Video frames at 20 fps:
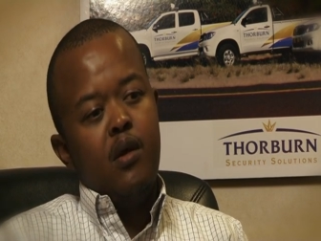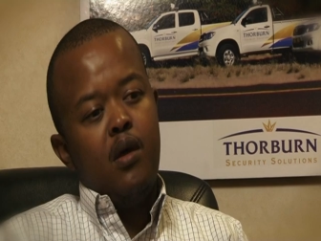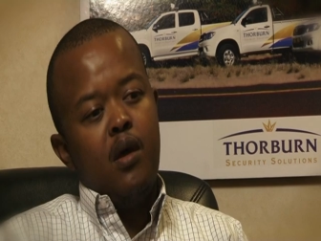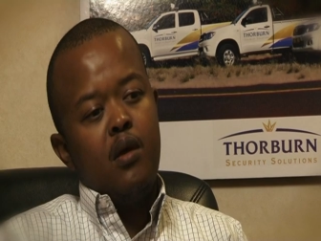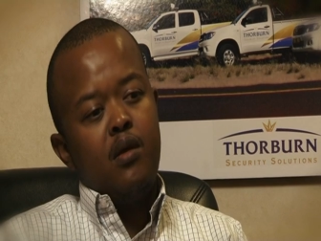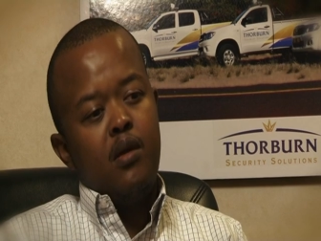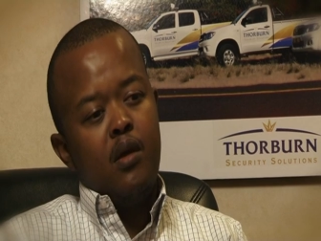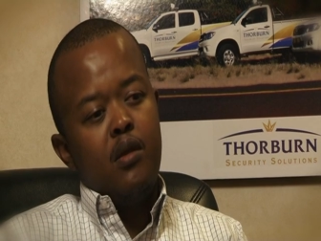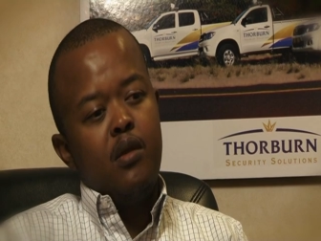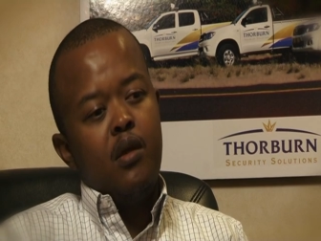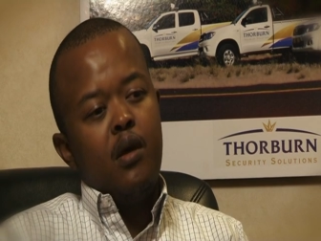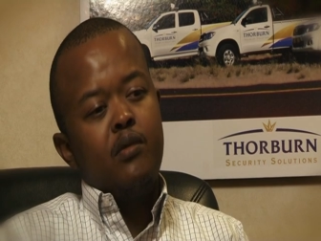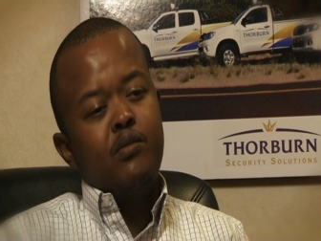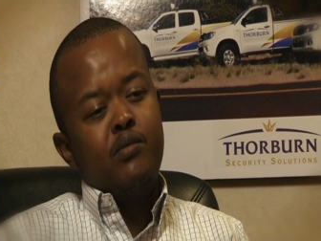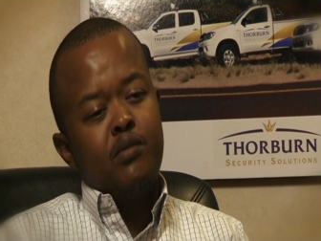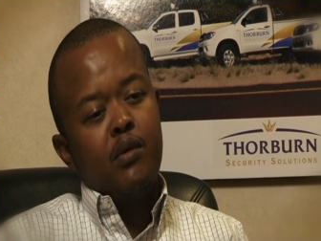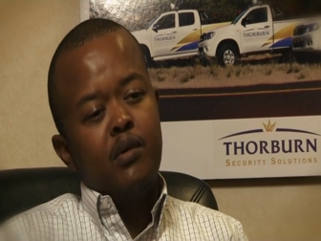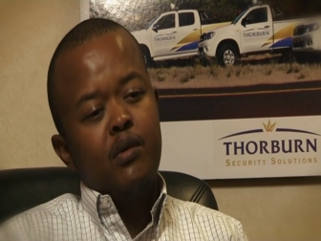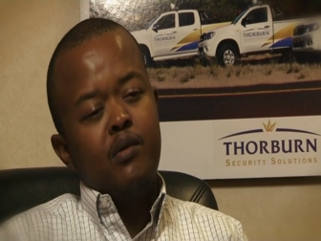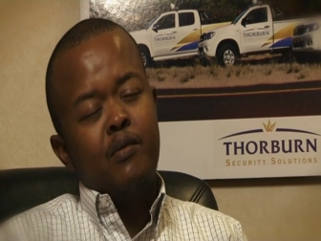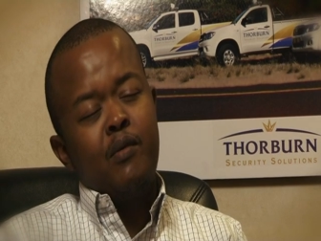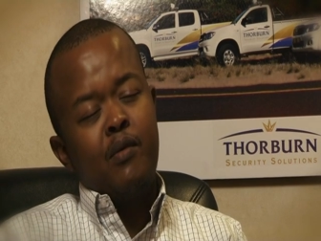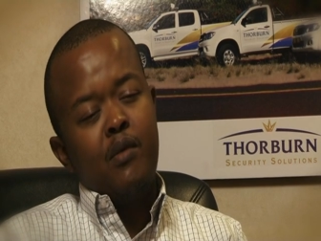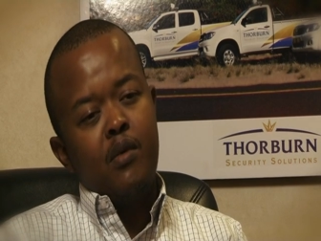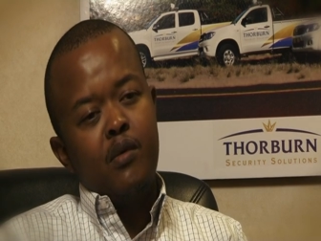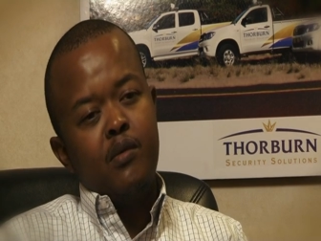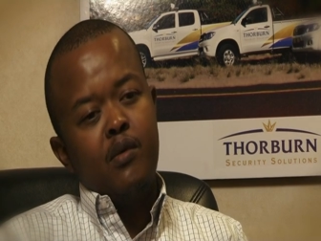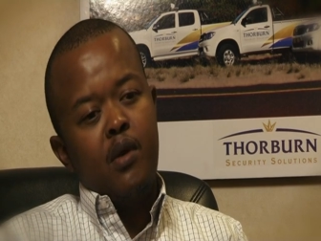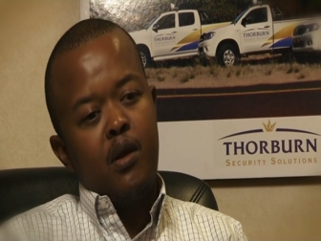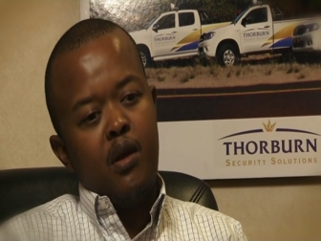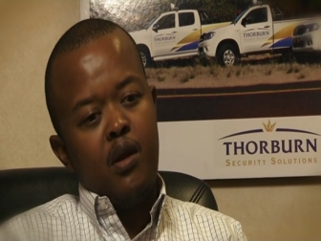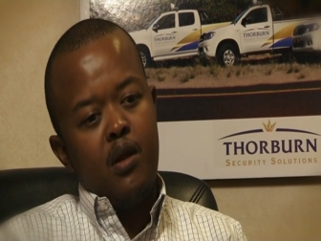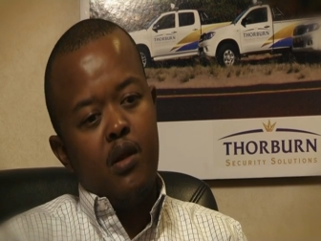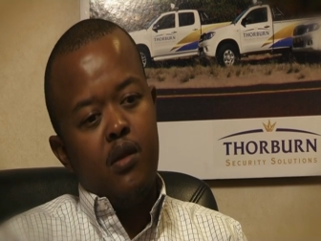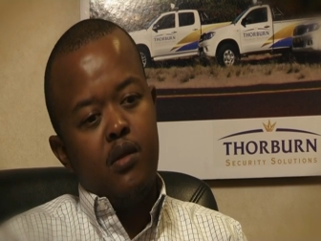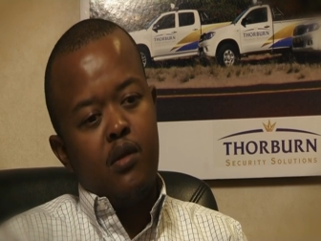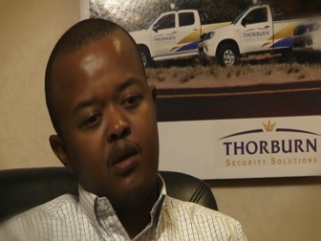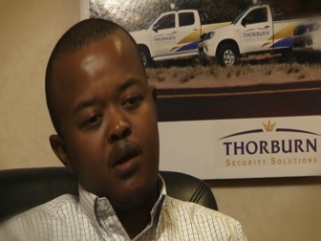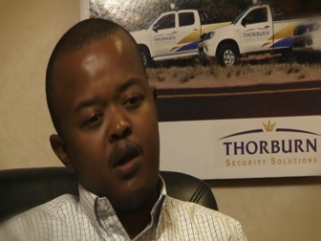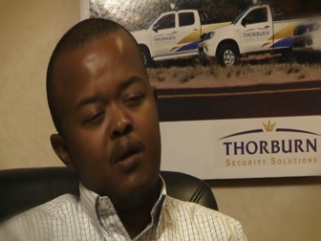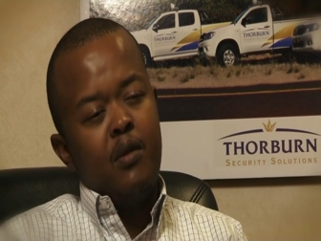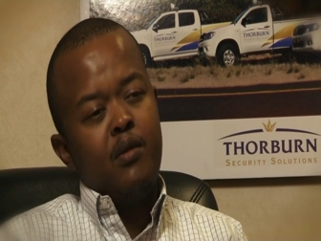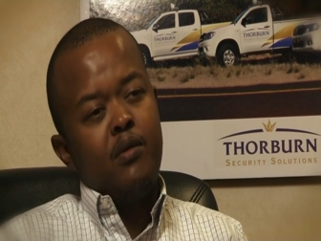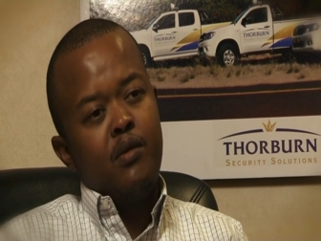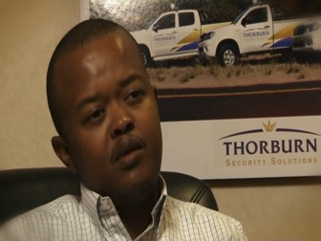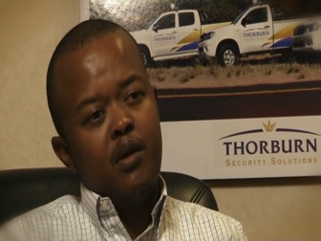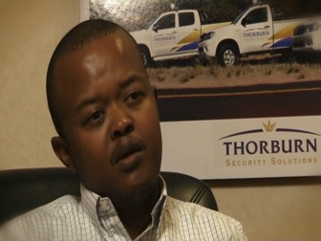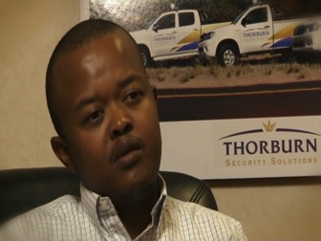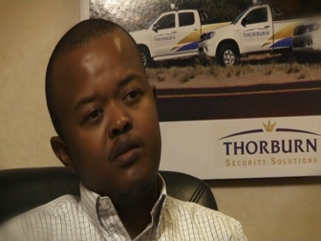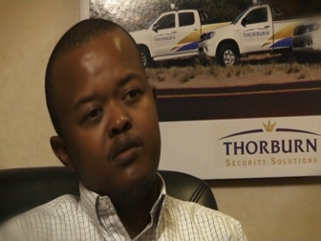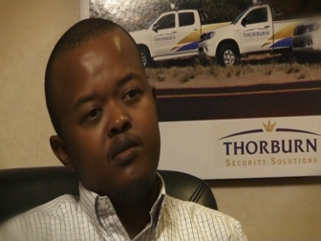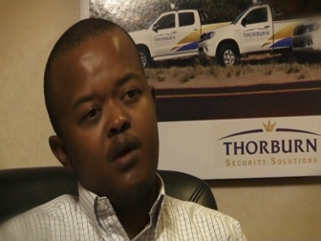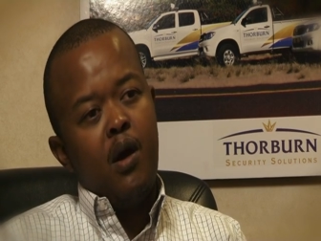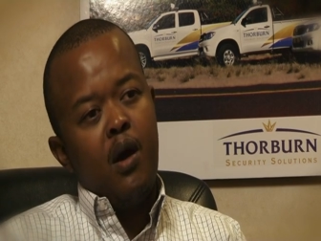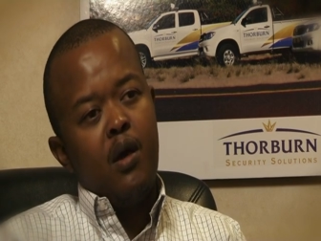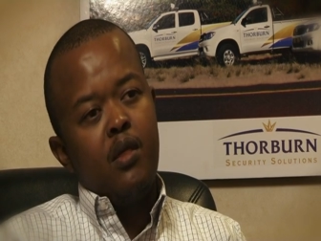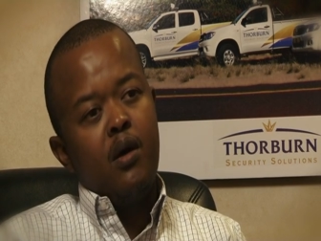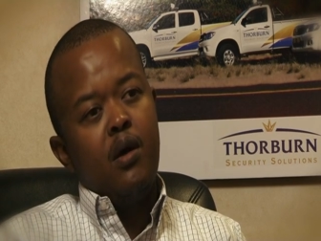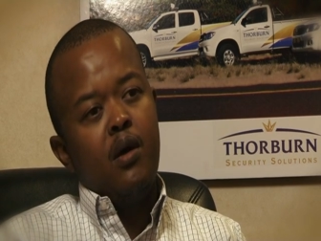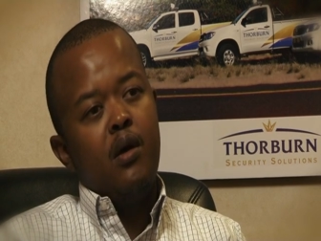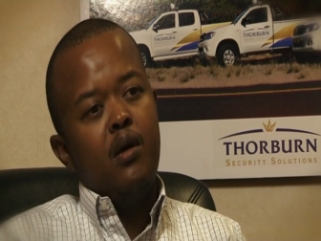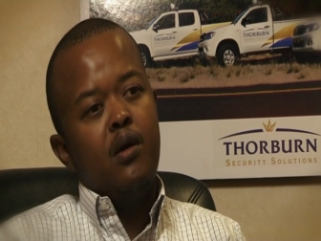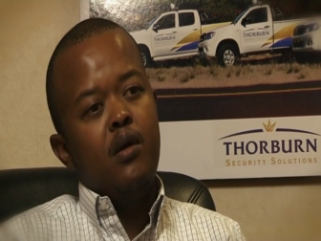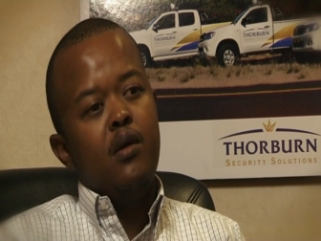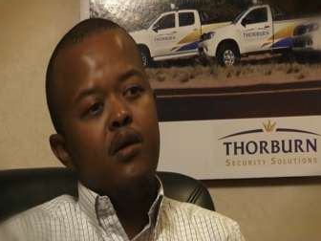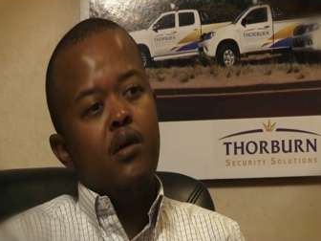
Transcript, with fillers: And in that fold, we, we really trying to get into other